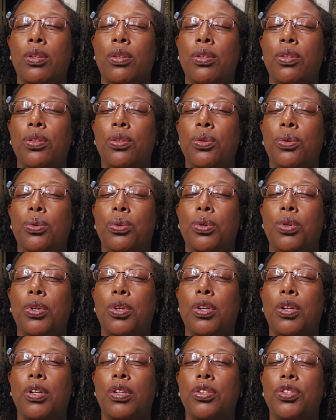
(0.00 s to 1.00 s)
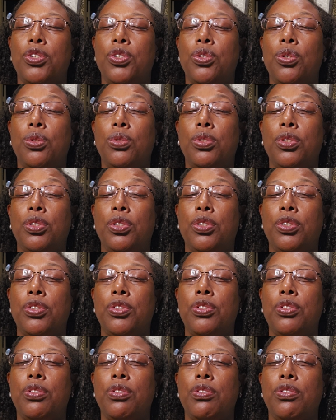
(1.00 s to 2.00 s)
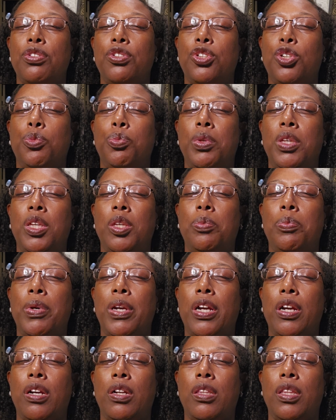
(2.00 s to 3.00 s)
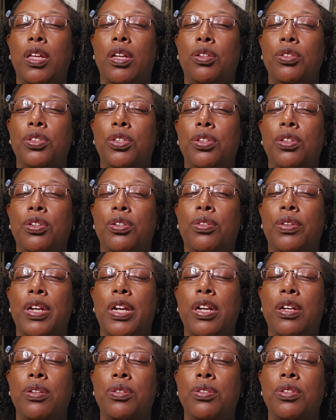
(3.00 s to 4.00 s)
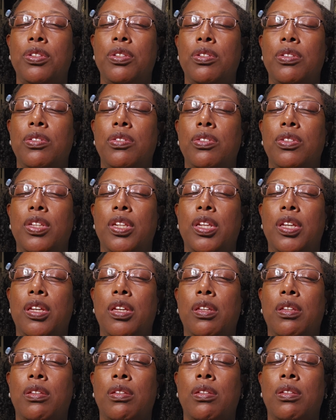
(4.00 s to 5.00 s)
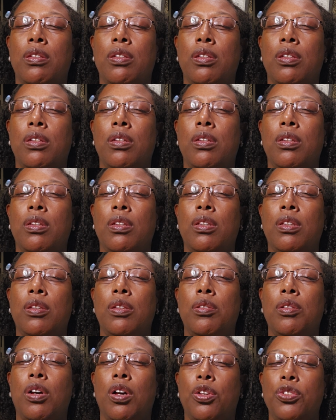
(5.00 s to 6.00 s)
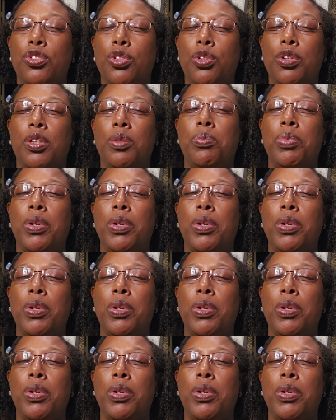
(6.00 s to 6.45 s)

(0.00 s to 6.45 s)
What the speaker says: your shoulders should be parallel to the ground, sitting also in